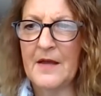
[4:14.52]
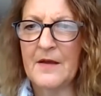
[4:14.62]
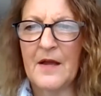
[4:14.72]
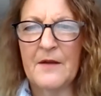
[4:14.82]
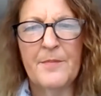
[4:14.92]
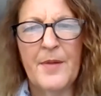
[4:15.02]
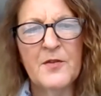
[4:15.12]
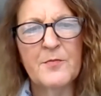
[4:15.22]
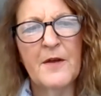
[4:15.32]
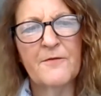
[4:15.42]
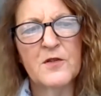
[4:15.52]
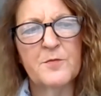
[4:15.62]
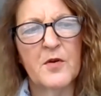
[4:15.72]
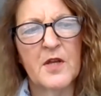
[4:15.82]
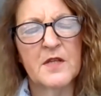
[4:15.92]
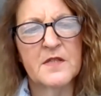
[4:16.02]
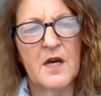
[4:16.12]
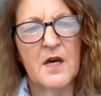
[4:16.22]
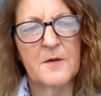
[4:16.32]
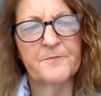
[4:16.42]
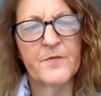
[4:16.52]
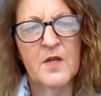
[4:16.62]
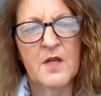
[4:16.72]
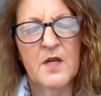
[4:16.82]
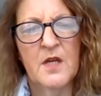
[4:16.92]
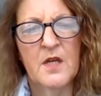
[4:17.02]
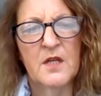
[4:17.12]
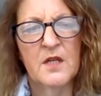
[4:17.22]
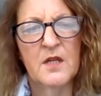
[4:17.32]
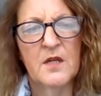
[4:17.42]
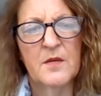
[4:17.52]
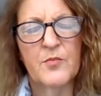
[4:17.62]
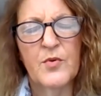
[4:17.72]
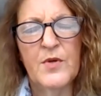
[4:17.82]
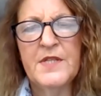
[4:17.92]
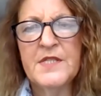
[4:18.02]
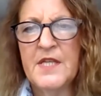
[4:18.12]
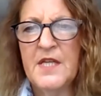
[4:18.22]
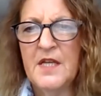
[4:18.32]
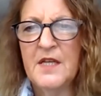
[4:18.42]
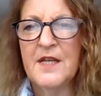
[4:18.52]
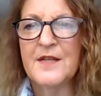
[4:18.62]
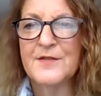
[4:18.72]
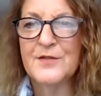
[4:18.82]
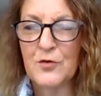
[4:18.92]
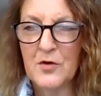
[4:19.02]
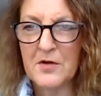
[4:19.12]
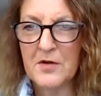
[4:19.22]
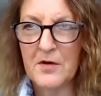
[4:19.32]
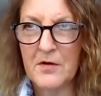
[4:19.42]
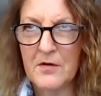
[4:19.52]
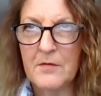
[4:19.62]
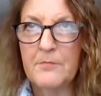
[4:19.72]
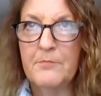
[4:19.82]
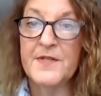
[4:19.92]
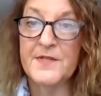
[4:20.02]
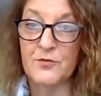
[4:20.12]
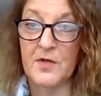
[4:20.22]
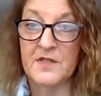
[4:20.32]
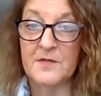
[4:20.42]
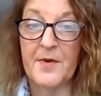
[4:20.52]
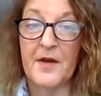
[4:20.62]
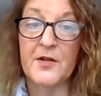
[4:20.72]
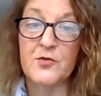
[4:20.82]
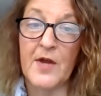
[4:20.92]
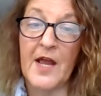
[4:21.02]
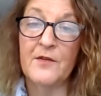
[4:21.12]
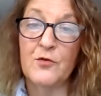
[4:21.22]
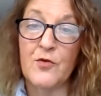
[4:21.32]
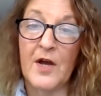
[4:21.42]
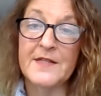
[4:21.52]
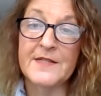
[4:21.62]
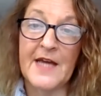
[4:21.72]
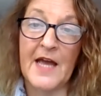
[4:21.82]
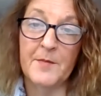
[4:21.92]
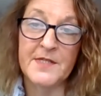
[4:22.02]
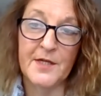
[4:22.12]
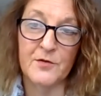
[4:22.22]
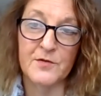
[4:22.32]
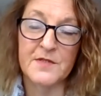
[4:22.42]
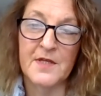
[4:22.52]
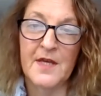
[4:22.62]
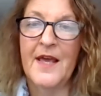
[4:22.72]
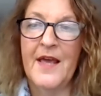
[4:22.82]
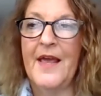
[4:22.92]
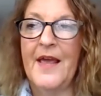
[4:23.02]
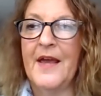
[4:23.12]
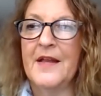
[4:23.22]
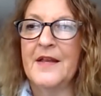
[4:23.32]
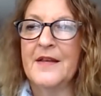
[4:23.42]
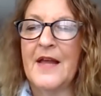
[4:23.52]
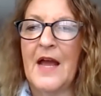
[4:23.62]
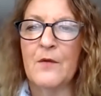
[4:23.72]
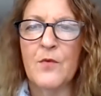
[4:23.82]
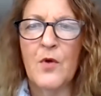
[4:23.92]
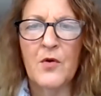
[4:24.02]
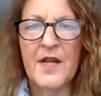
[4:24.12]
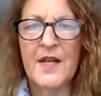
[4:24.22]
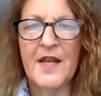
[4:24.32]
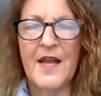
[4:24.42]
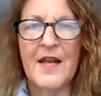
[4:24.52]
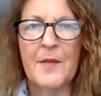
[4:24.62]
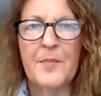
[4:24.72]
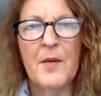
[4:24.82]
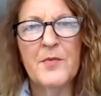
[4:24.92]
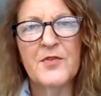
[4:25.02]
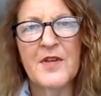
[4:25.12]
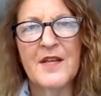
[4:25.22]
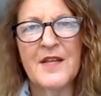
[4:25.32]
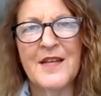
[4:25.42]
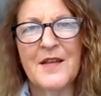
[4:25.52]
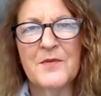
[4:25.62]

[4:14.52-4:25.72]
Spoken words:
published my first book. It's a preteen historical mystery. It's about a dragon who cries diamond tears. And I wrote it and I published it, and